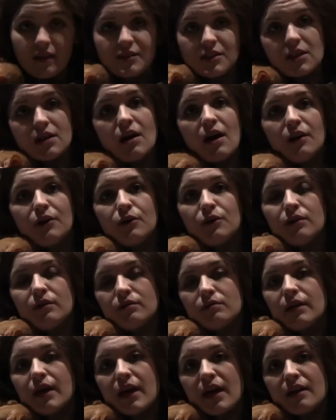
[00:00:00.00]
loves to cuddle,
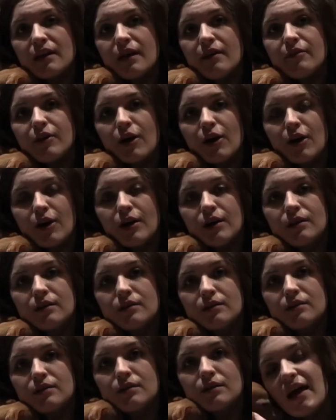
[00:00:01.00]
and I love her.
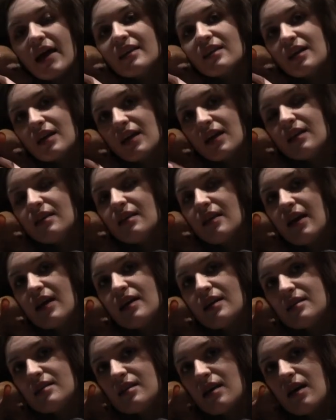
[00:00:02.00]
Like the kitten
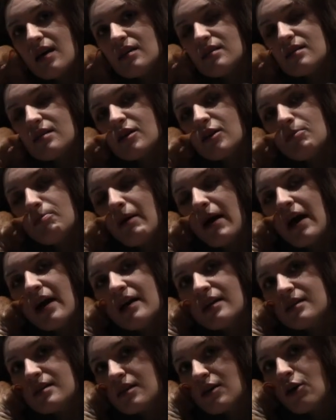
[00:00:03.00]
lady says,
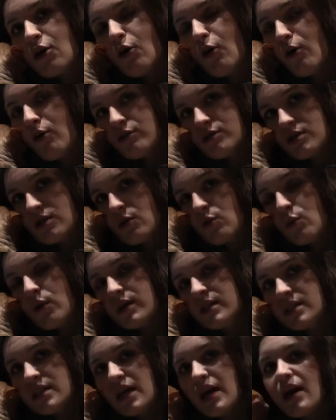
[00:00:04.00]
goodbye is the goal. So
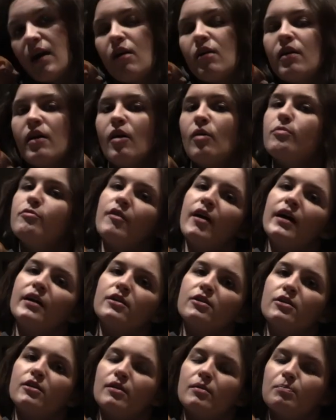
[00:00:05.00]
one day I'll help
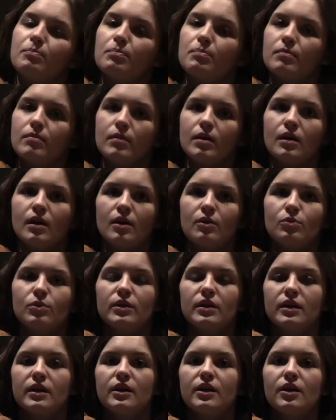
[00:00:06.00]
find her a
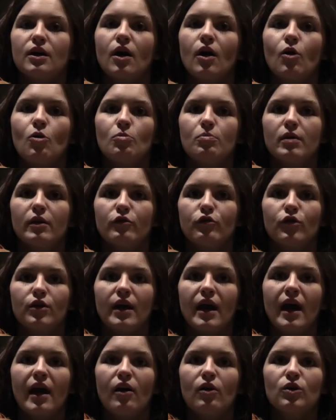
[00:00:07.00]
really good home, but for
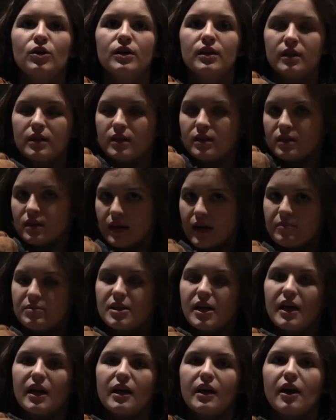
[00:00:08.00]
now, I'm
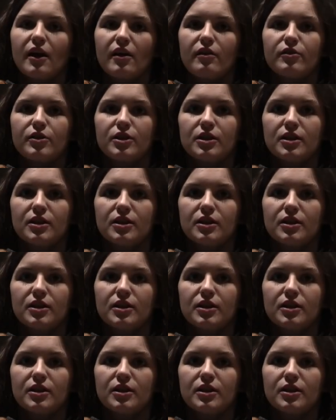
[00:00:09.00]
taking care of